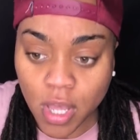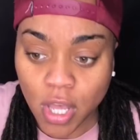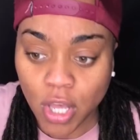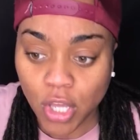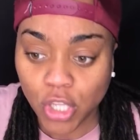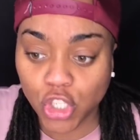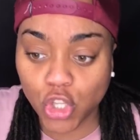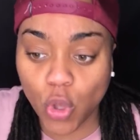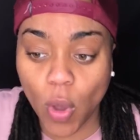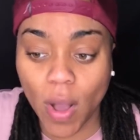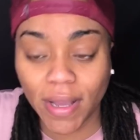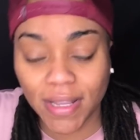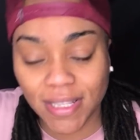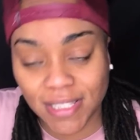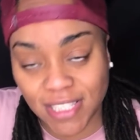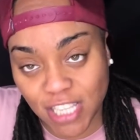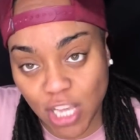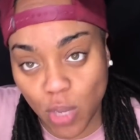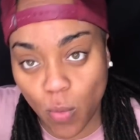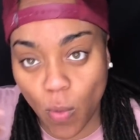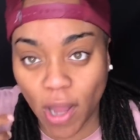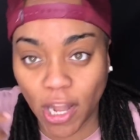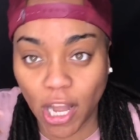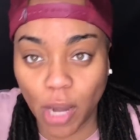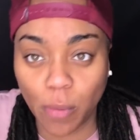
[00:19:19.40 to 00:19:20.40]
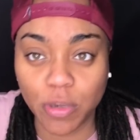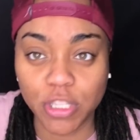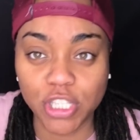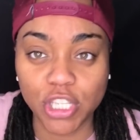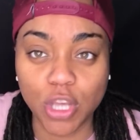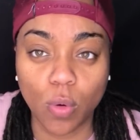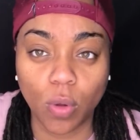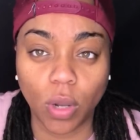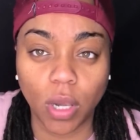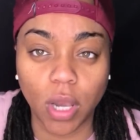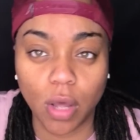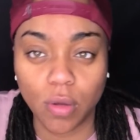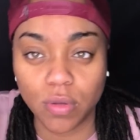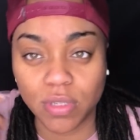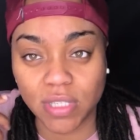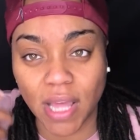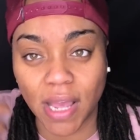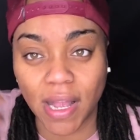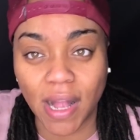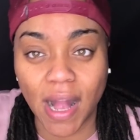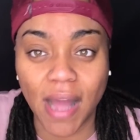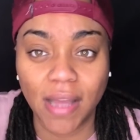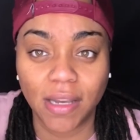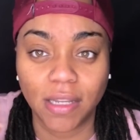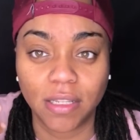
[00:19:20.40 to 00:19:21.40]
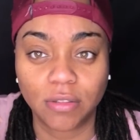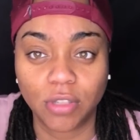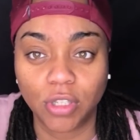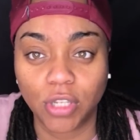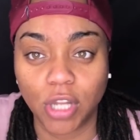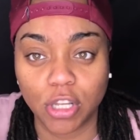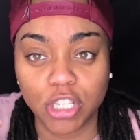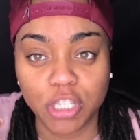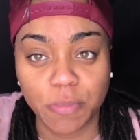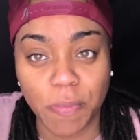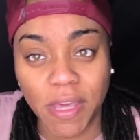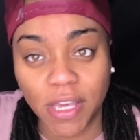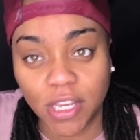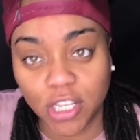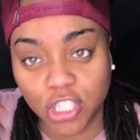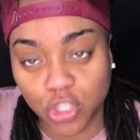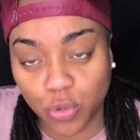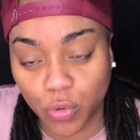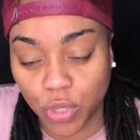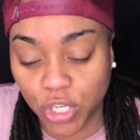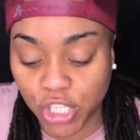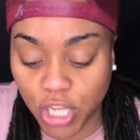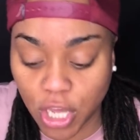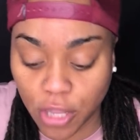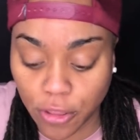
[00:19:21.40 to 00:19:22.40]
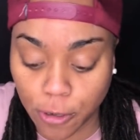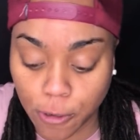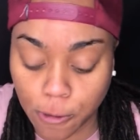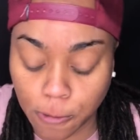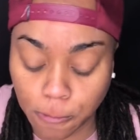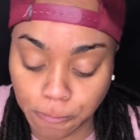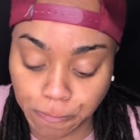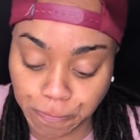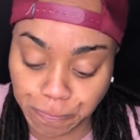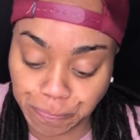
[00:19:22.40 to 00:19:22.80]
so I could see why they were so close, like kind of, you know, speaking to each other.